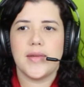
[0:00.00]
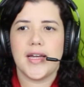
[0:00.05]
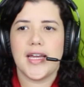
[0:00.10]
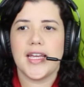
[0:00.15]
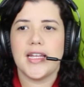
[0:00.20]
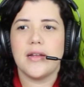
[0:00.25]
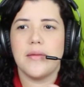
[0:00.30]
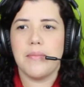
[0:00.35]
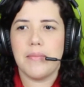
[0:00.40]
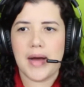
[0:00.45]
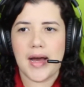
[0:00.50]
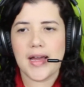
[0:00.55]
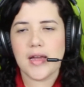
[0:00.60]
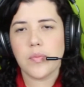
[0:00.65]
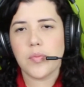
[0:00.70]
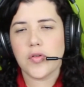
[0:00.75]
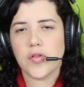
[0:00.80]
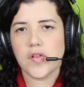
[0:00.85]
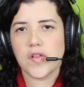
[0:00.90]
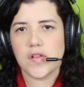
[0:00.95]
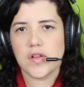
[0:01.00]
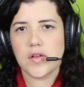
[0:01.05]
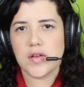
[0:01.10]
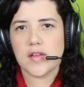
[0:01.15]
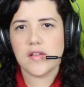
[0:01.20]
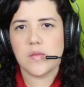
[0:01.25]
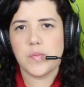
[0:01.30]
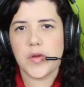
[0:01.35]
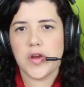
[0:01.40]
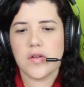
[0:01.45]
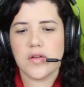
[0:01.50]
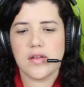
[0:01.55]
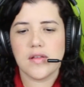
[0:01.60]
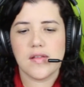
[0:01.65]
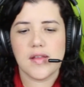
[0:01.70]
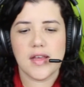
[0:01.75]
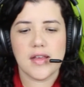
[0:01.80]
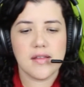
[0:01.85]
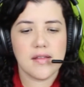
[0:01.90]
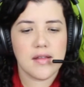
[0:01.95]
in my personal
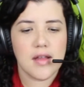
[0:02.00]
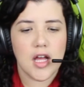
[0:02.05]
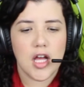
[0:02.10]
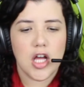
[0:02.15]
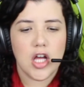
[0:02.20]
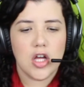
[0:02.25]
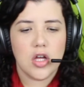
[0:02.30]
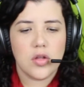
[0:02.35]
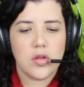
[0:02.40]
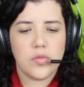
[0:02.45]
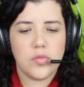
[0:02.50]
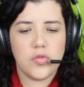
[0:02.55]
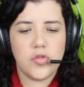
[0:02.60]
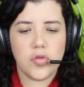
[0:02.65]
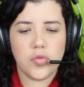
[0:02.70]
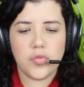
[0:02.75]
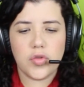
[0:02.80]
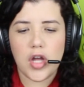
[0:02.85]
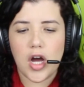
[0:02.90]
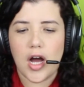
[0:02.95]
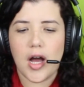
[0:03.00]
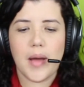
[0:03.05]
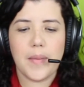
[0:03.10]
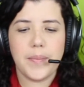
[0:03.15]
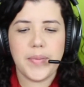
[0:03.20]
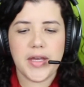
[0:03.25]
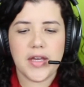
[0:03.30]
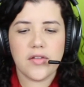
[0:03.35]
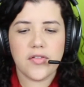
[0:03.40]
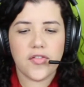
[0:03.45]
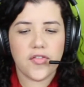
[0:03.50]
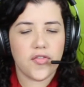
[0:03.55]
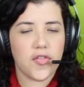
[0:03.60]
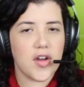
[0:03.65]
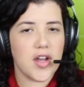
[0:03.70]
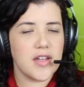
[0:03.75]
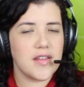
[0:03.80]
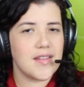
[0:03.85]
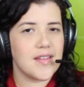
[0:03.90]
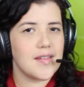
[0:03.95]
experience is, do not be
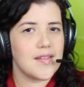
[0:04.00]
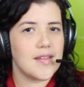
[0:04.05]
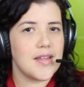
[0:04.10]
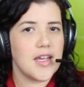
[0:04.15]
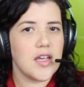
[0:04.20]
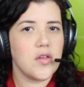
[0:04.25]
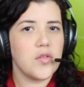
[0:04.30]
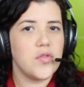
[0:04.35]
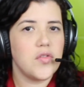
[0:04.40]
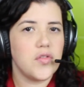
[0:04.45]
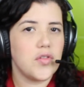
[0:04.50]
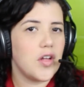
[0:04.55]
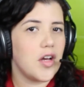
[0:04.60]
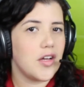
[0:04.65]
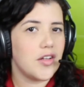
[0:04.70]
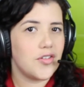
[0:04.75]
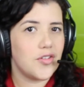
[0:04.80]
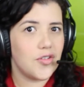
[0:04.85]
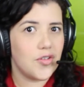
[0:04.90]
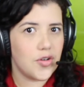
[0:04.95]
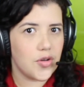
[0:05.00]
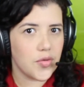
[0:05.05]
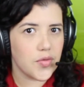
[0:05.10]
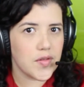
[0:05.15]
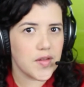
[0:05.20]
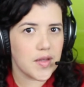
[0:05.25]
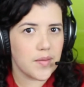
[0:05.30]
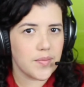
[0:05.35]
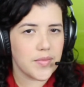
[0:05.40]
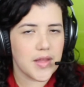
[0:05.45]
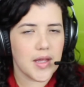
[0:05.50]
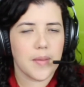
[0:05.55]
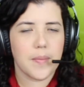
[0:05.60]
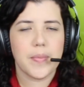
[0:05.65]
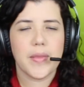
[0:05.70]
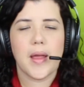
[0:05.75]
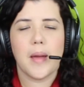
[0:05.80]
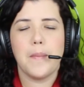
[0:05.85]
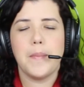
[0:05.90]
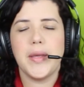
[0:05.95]
afraid to say you do not know
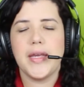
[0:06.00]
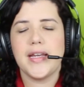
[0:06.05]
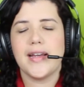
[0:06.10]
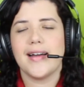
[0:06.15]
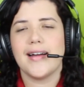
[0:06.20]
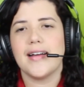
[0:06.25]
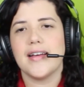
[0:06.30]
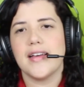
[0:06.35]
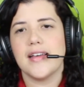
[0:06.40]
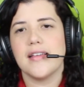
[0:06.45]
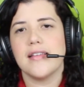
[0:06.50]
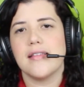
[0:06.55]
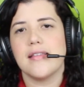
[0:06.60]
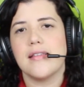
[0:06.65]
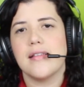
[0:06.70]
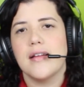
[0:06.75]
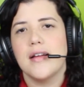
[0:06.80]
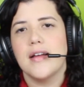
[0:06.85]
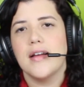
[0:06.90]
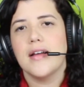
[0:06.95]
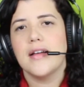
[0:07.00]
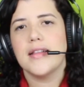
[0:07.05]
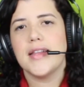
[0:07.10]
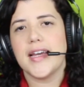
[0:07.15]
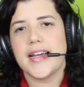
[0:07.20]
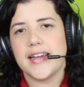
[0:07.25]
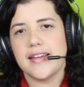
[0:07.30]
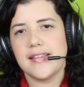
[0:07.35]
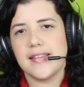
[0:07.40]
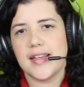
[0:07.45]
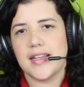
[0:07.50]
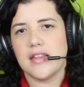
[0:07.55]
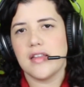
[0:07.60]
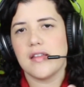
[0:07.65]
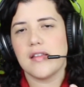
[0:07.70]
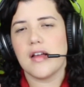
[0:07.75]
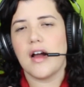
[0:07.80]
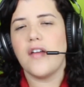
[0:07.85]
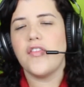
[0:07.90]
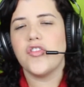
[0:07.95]
something, because like I said, the
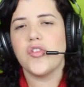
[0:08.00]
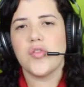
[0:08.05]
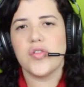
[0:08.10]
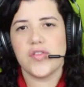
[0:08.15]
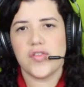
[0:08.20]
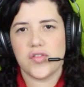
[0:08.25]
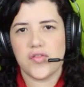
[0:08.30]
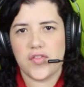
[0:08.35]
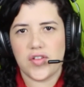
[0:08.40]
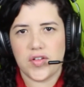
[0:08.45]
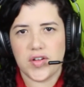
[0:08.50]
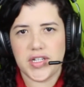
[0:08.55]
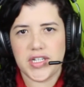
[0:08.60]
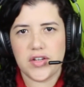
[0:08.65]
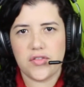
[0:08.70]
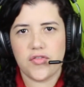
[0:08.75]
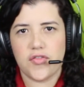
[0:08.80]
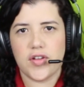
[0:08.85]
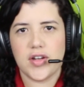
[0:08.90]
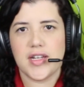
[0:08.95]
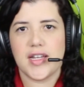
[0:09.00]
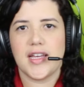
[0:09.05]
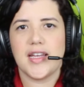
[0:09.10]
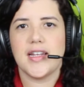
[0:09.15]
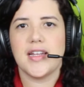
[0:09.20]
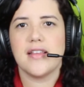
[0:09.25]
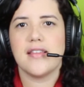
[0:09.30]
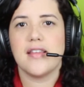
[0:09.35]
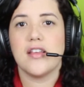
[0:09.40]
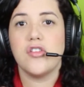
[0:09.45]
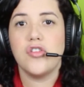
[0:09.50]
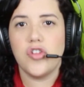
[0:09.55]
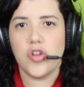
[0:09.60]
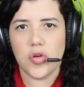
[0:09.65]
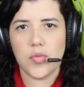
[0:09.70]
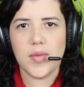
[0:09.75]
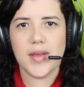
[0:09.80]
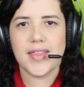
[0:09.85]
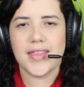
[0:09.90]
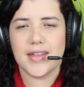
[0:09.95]
softwares are very different and it's a
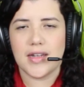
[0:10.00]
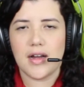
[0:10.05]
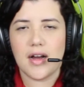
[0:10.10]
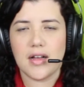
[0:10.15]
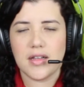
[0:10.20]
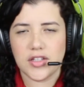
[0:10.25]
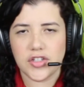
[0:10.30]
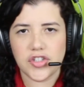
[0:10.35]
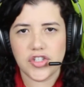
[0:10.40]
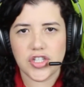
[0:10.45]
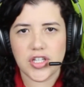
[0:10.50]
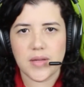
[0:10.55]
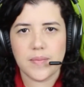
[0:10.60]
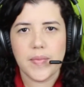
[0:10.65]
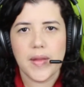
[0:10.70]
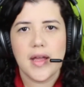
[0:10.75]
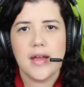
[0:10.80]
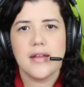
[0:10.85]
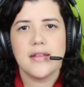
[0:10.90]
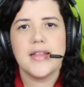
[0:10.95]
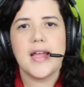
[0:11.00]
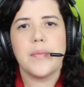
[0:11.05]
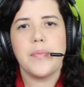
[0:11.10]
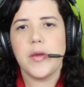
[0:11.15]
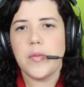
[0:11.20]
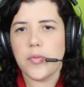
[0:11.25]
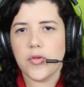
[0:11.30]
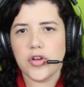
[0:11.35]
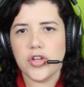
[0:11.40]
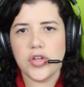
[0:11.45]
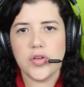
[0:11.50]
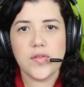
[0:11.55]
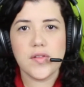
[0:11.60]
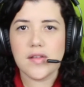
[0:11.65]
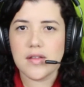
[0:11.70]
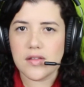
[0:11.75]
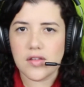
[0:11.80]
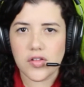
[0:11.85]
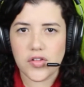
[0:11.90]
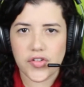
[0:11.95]
new methodology that people are
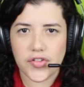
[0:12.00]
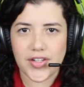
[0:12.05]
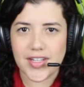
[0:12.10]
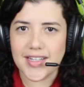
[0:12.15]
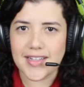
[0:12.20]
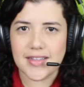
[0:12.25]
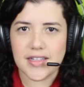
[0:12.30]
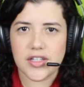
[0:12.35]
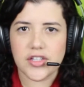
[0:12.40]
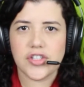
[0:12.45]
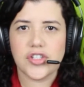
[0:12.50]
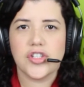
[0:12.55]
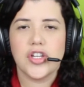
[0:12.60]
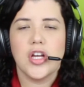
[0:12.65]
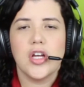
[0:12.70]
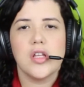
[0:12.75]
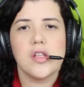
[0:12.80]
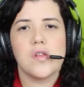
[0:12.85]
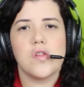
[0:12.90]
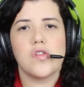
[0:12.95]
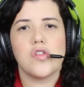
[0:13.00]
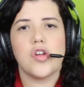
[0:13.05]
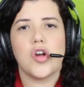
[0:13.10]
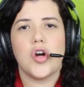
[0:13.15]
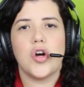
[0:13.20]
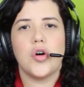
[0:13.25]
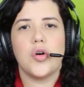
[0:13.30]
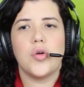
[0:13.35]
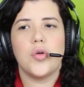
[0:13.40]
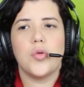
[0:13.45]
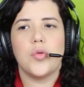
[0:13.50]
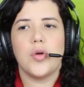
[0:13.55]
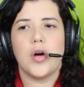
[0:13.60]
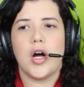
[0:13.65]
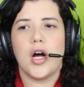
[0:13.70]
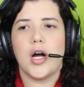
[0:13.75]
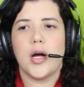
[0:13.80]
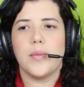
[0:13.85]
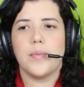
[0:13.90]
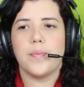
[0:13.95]
using to learn English.
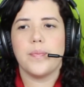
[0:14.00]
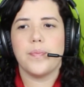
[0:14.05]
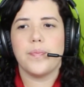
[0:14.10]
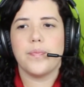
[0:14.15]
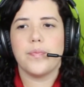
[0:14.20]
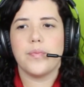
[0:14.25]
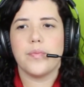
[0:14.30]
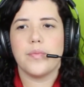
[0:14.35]
So